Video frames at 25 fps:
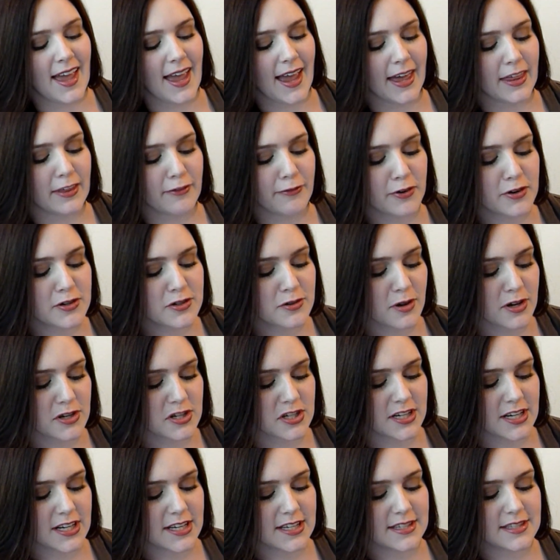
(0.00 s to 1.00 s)
and the first
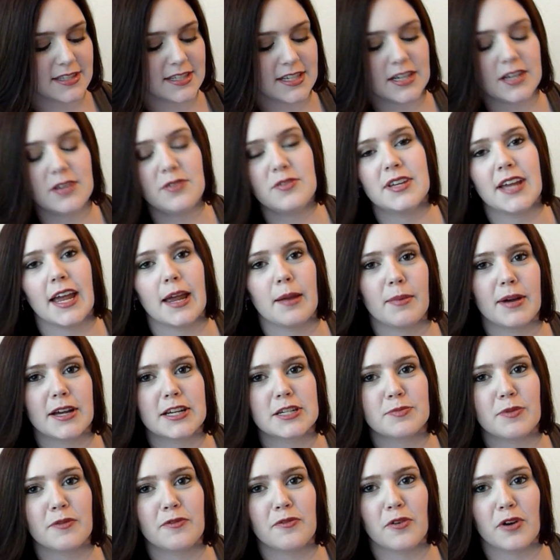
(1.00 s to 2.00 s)
question is, did you date
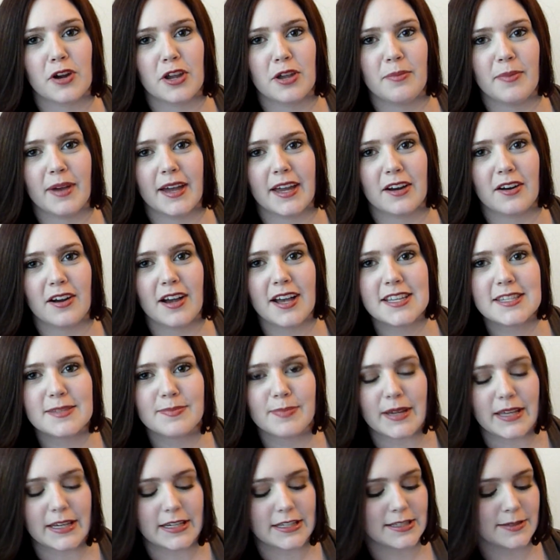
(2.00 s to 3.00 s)
much before you met your
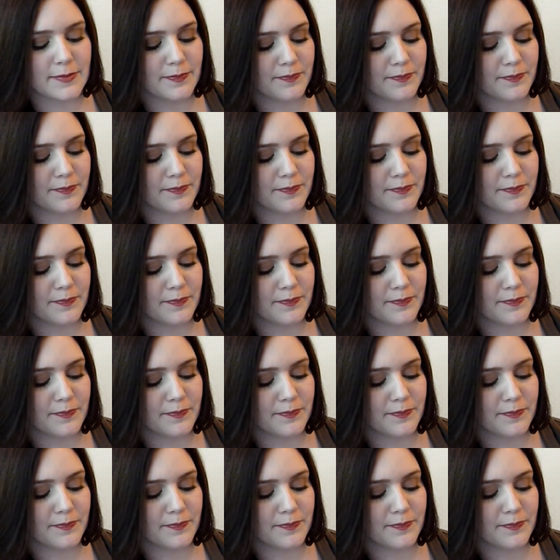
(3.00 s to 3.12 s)
husband?